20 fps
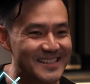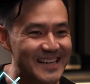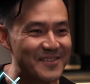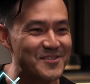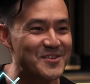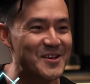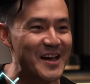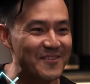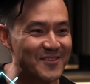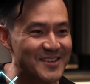have
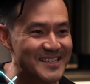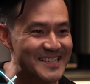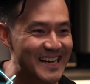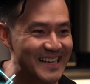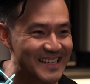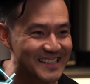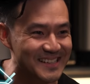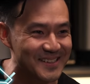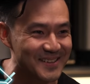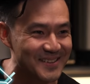you ever
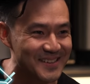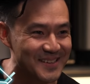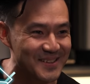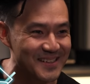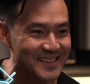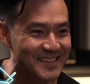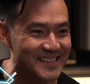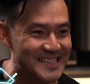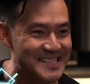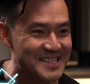taken the,
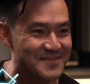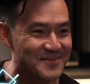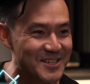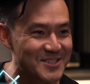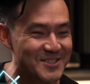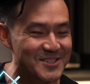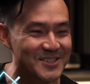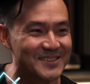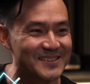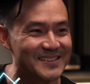yes, the, DC
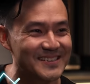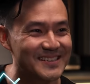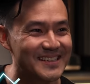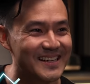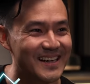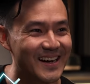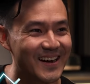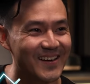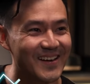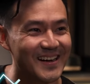Metro? I
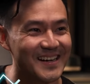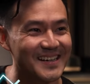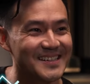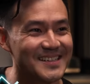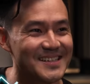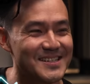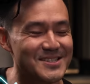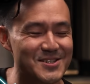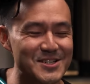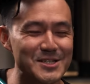have. All right. I
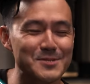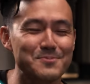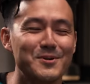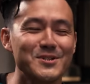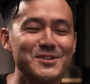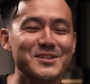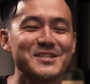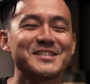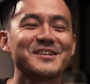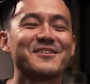have. So just many.
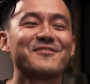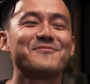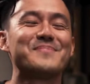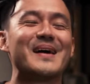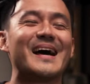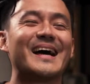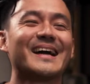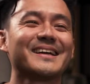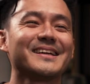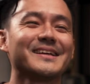put yourself
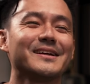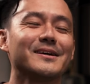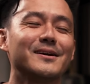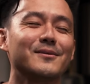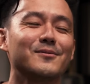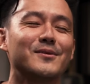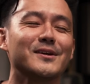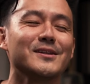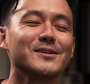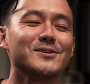back
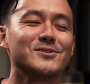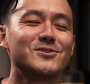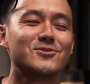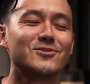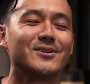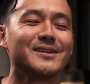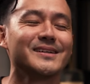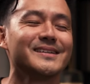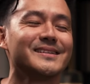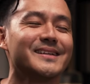on one of those
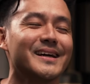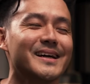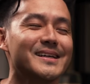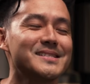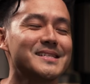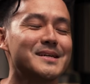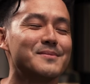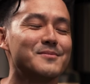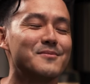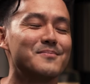drunken nights
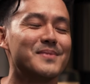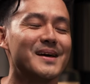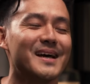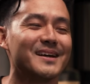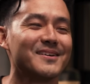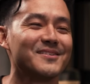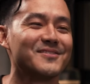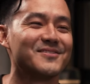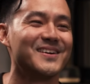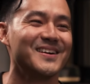coming
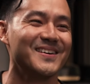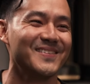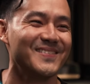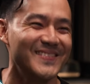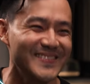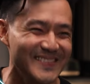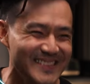back from.